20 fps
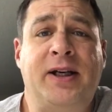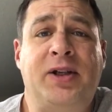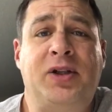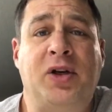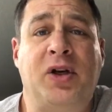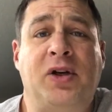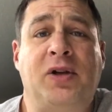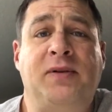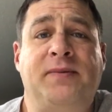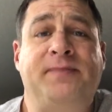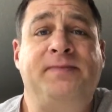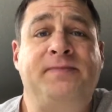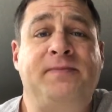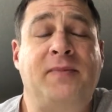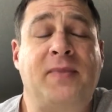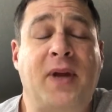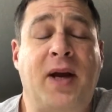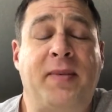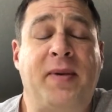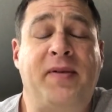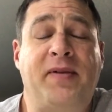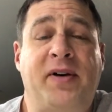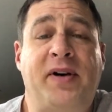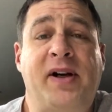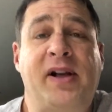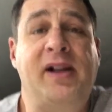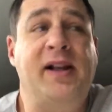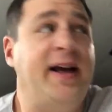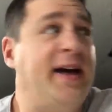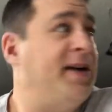So I'll be
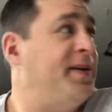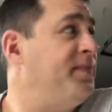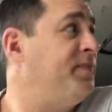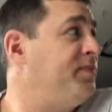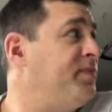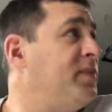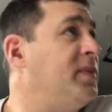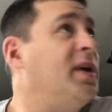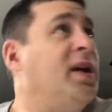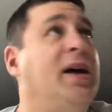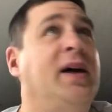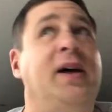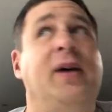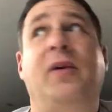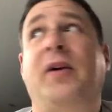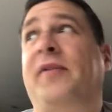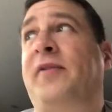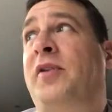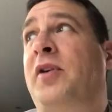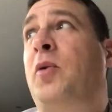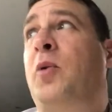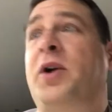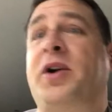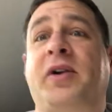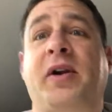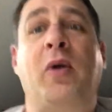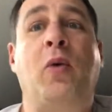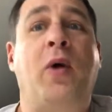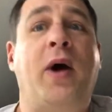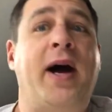very glad. Uh, if you're
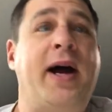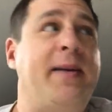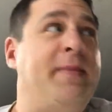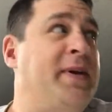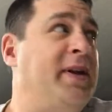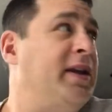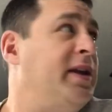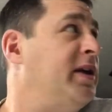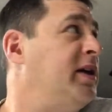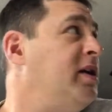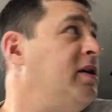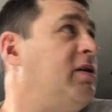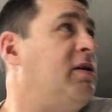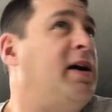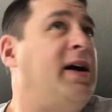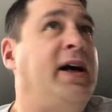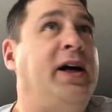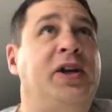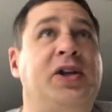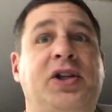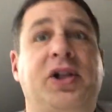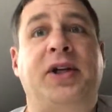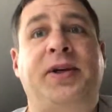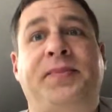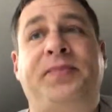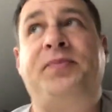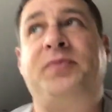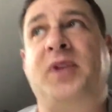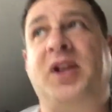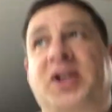wondering why I'm in the garage,
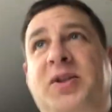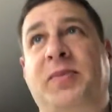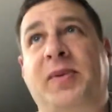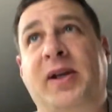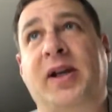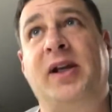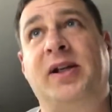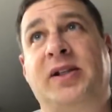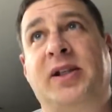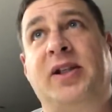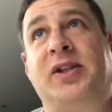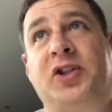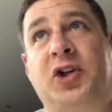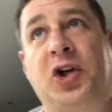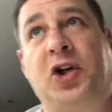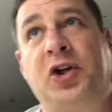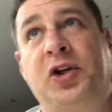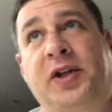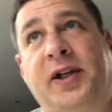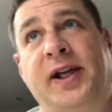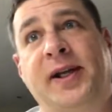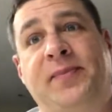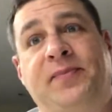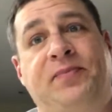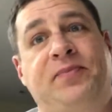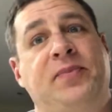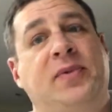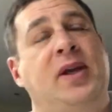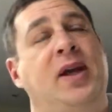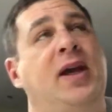it's because it's early
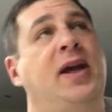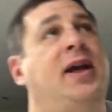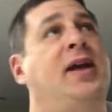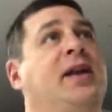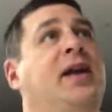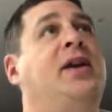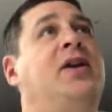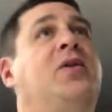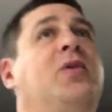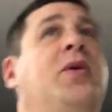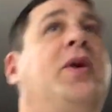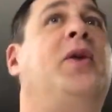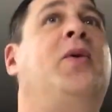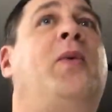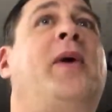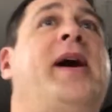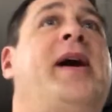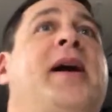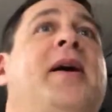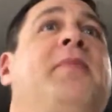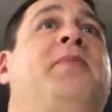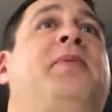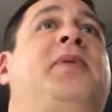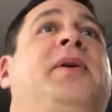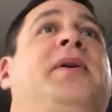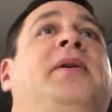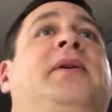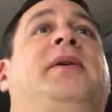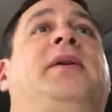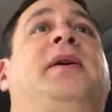and I don't want to wake up
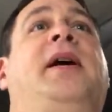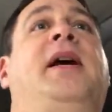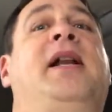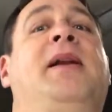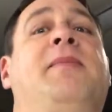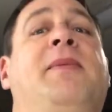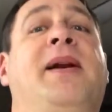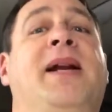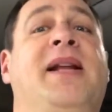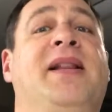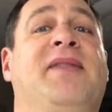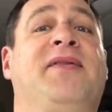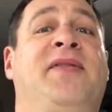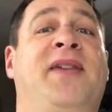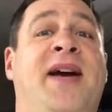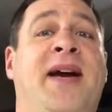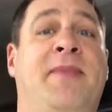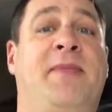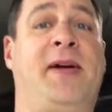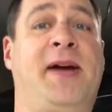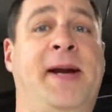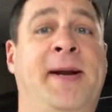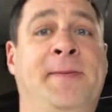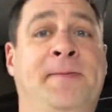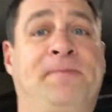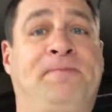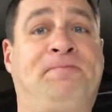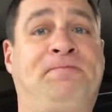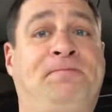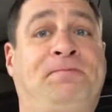anybody in the family.
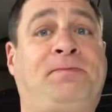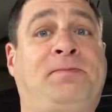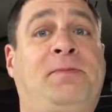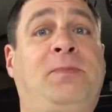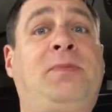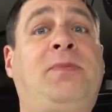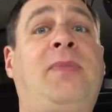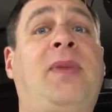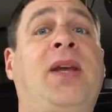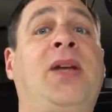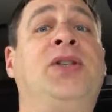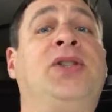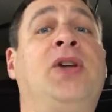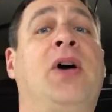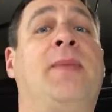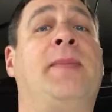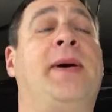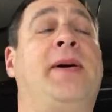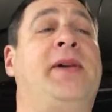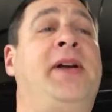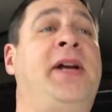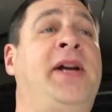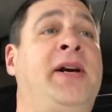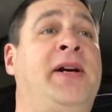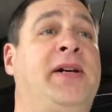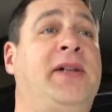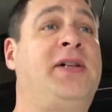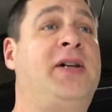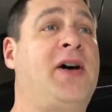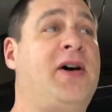So I'm out
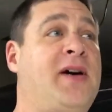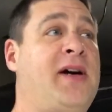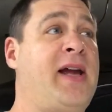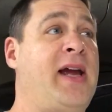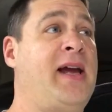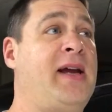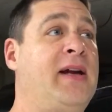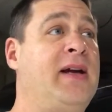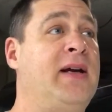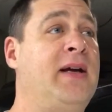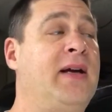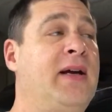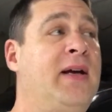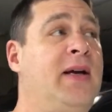here talking